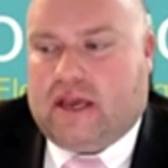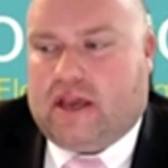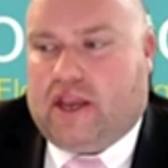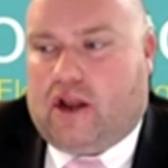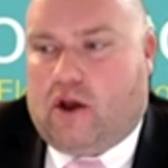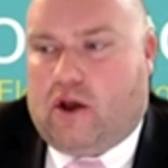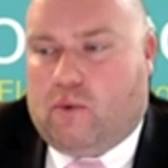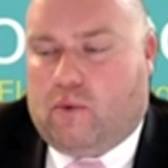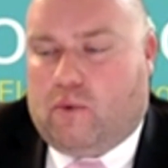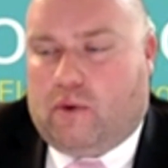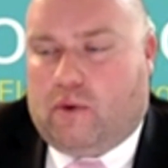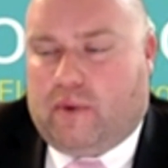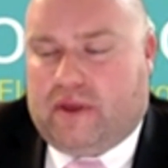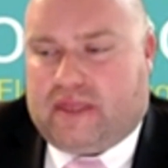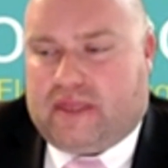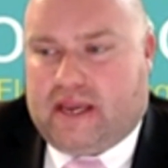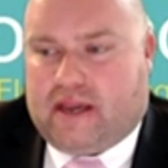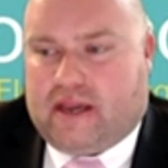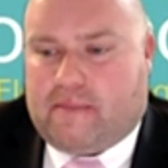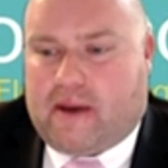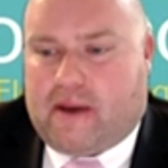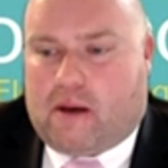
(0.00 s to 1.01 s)
When we
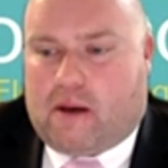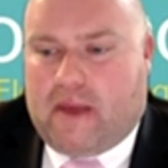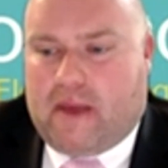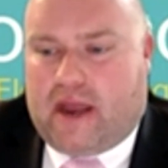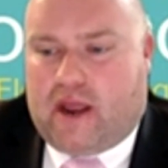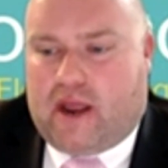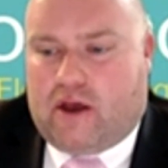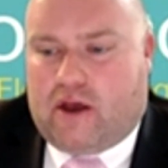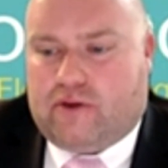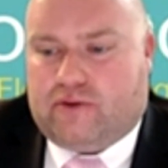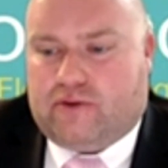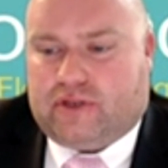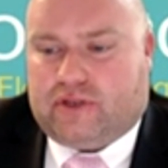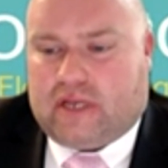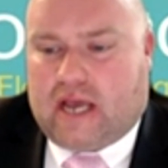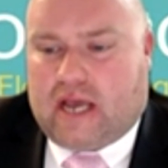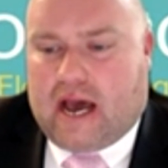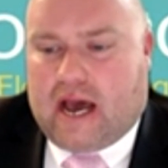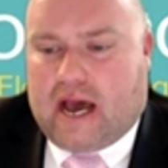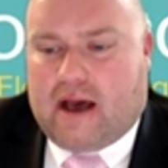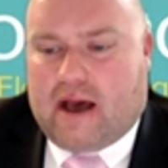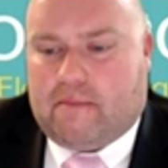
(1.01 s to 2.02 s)
think about Meadows,
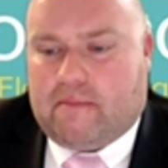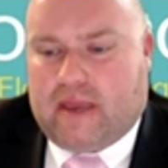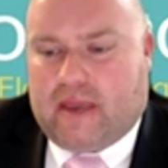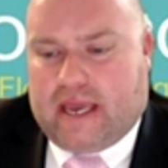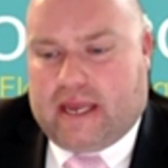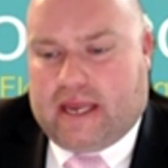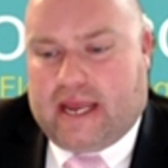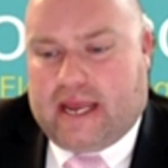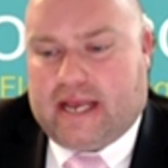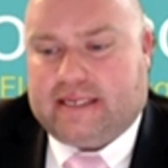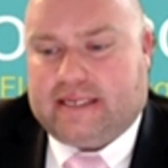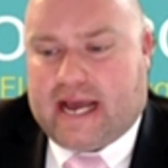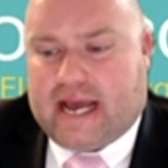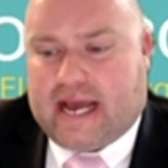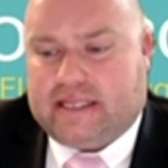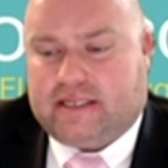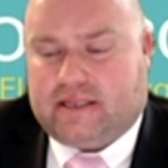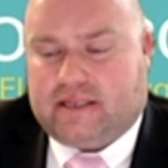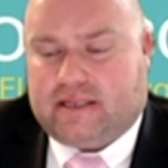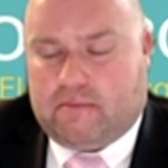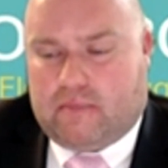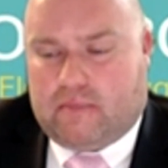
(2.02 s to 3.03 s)
it has
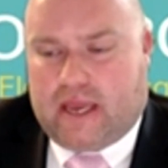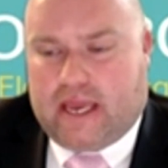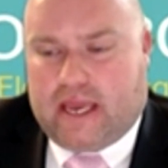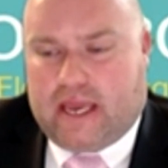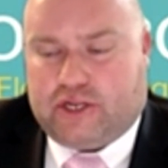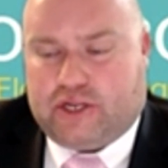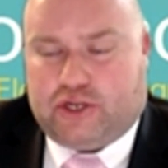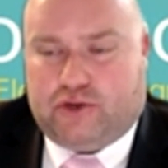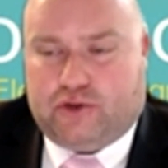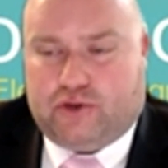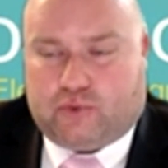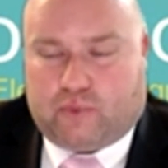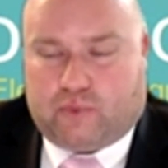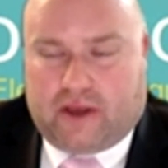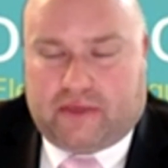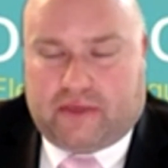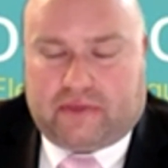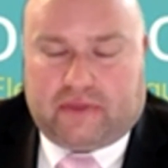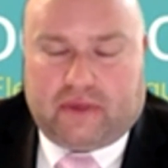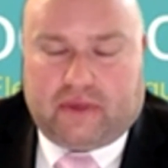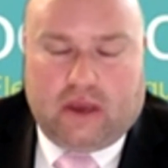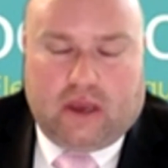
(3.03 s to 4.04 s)
had some issues
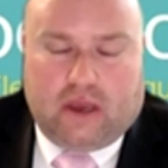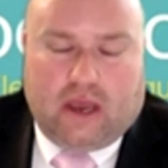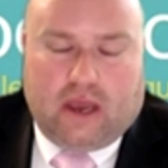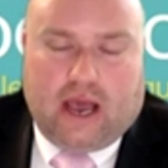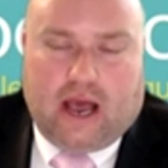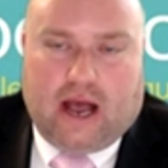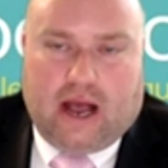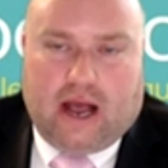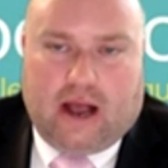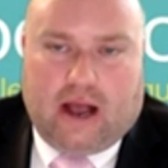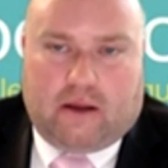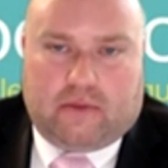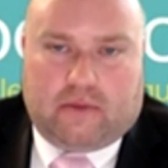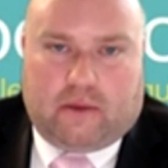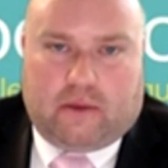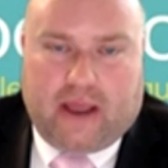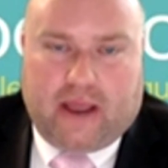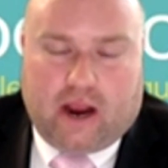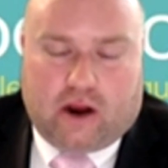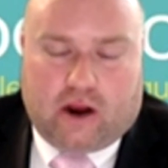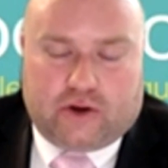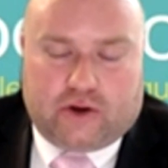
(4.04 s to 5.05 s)
with the
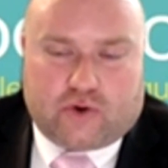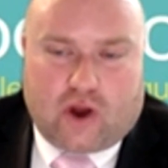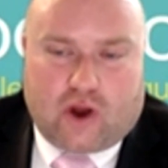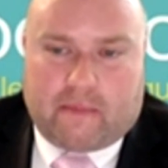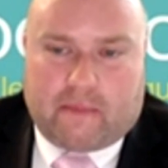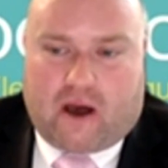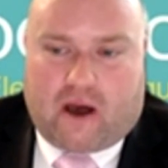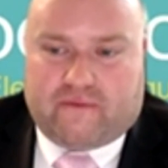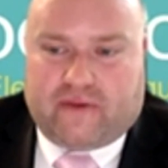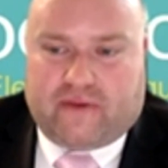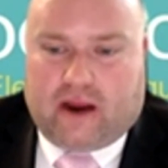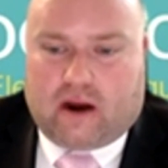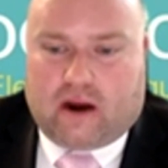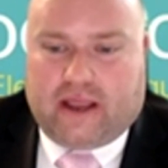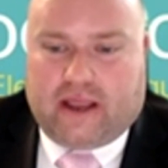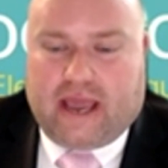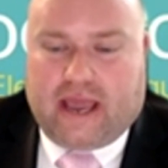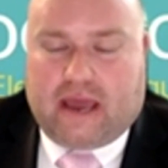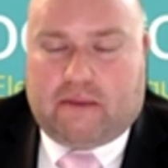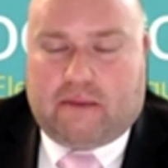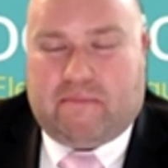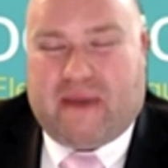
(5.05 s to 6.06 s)
parent drop-off
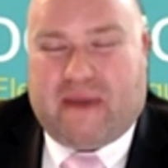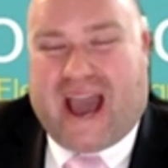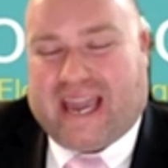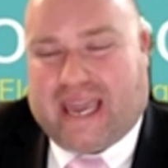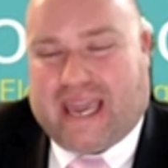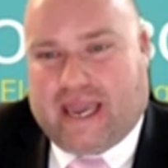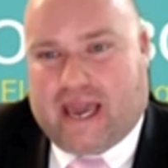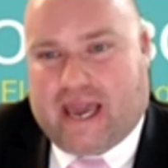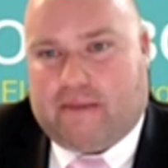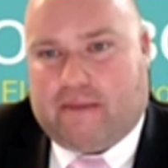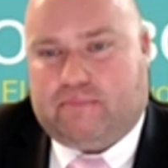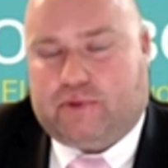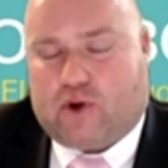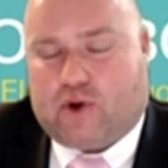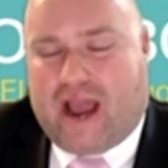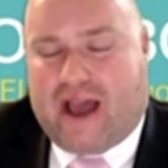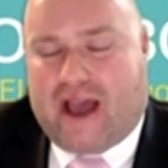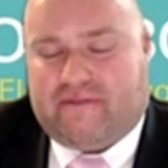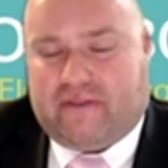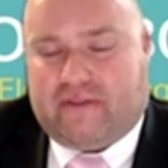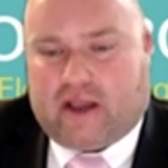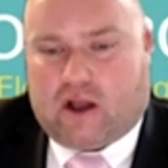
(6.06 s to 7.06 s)
area and backing up
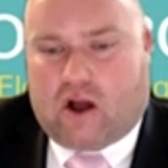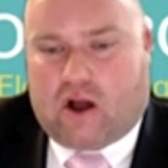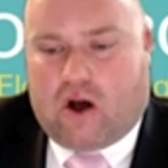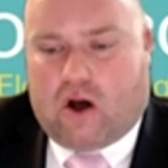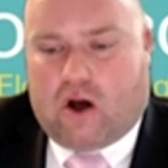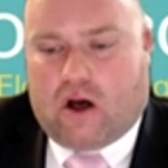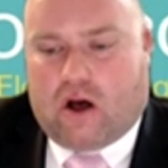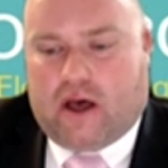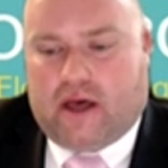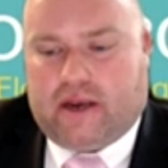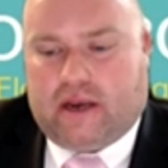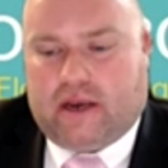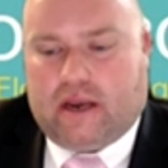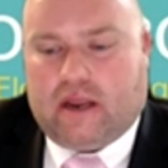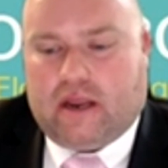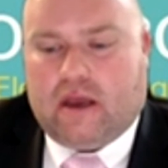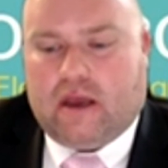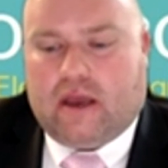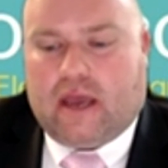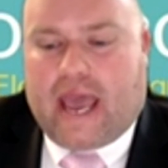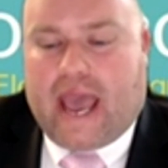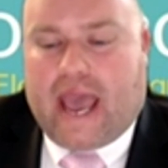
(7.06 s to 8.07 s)
traffic
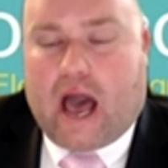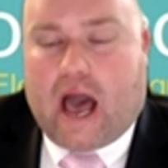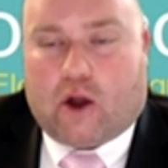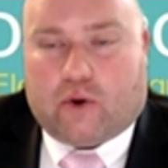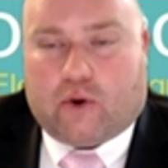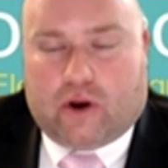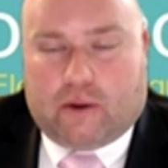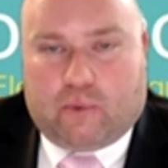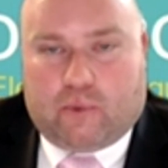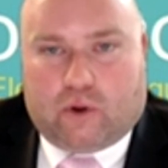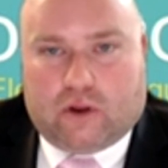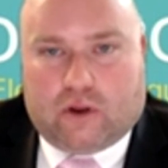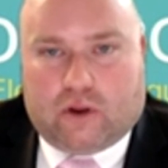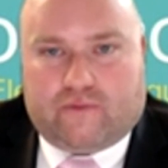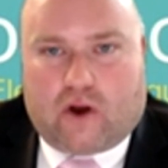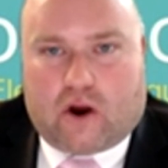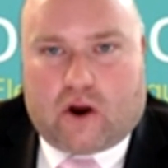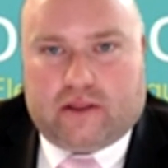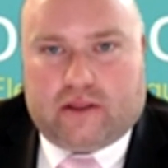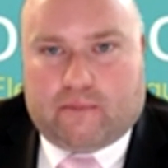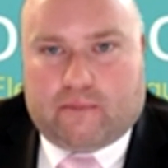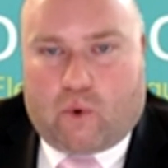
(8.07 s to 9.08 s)
on Hal Greer
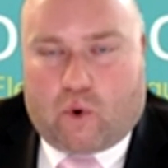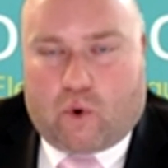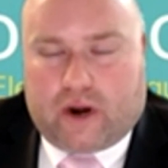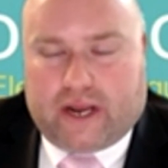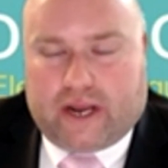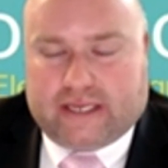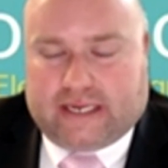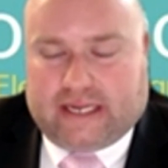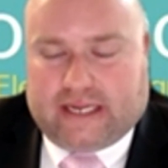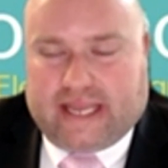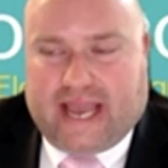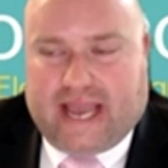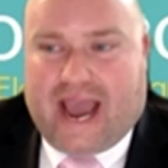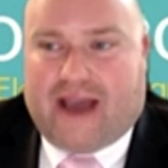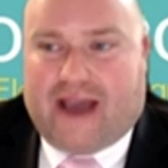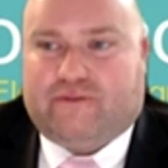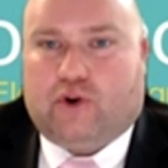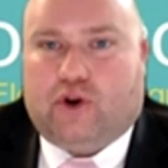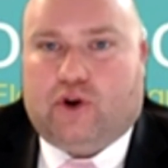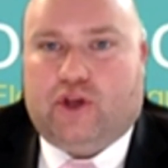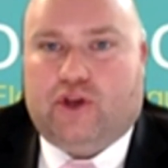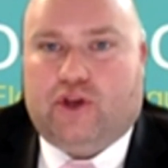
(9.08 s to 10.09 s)
Boulevard in the mornings and in the
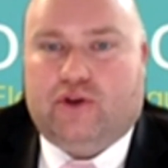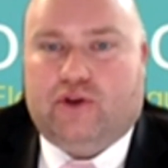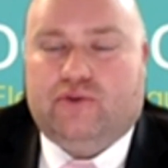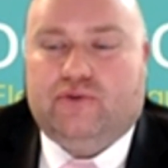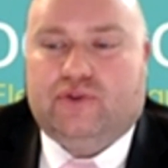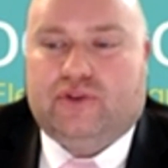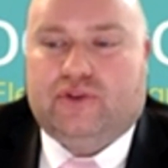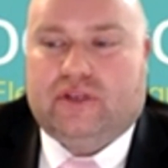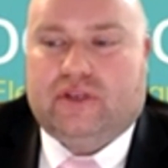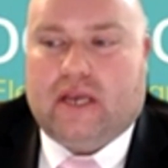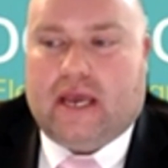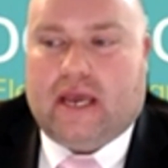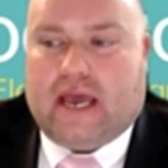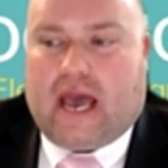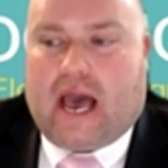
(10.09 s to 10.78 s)
afternoons.